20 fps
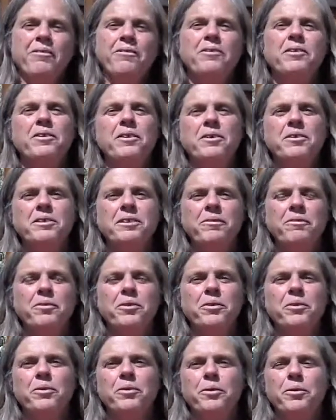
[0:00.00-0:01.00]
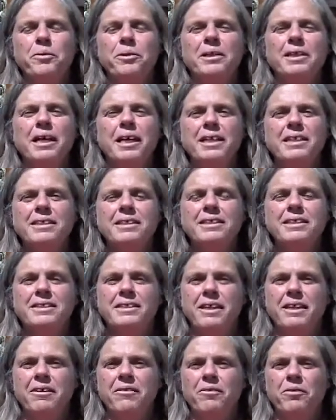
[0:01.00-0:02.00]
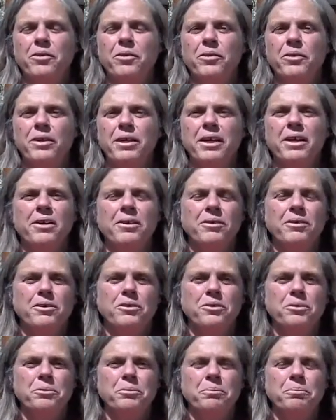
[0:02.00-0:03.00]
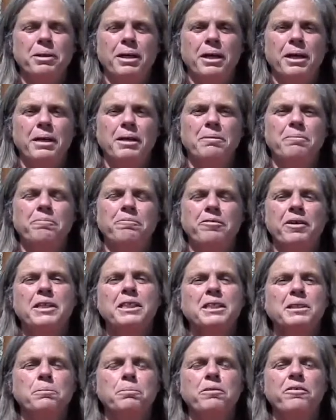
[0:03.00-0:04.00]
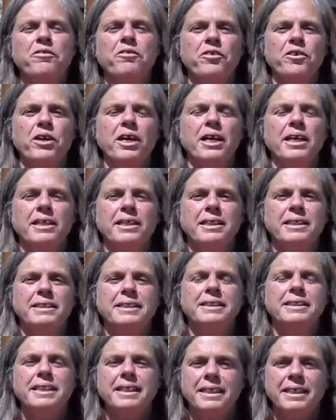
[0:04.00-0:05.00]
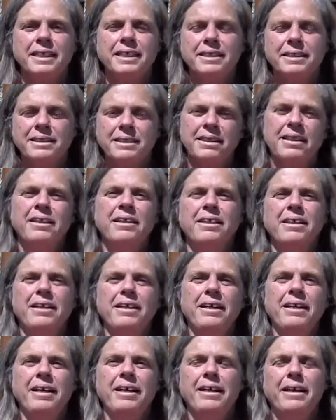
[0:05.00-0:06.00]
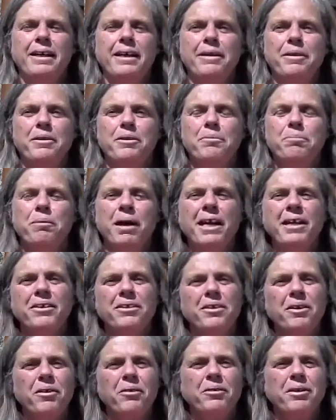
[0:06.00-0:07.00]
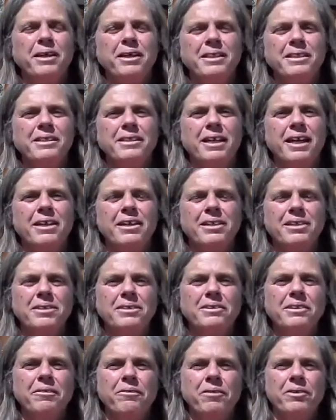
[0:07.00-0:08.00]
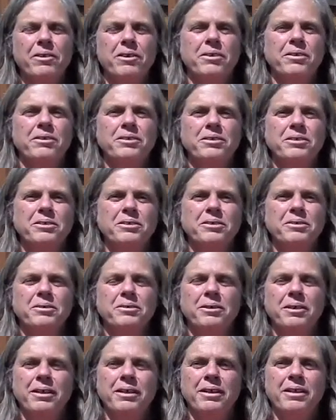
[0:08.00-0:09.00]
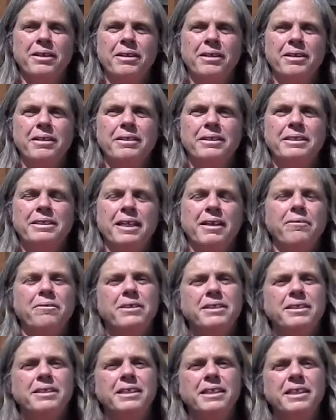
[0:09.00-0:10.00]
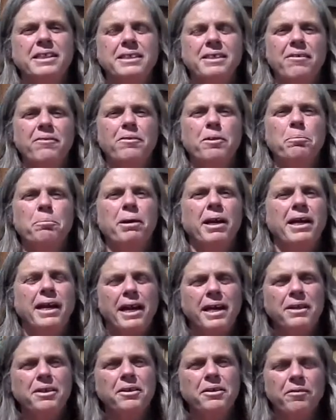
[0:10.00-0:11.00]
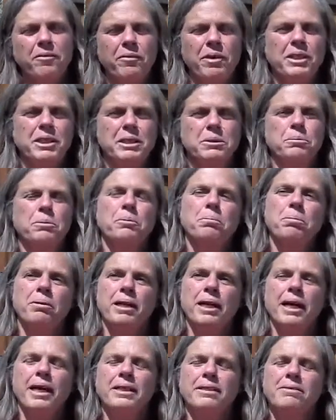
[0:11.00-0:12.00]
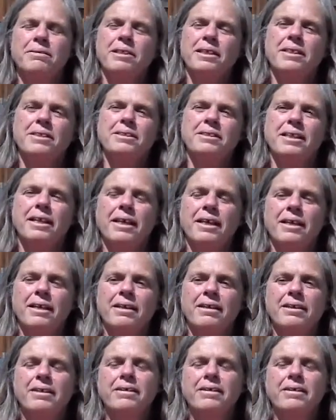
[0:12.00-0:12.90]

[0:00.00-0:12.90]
For those of you who would like to save your heirloom vegetable variety seeds, you might know that it's a little difficult to save the seeds of the biennial vegetable plants, things like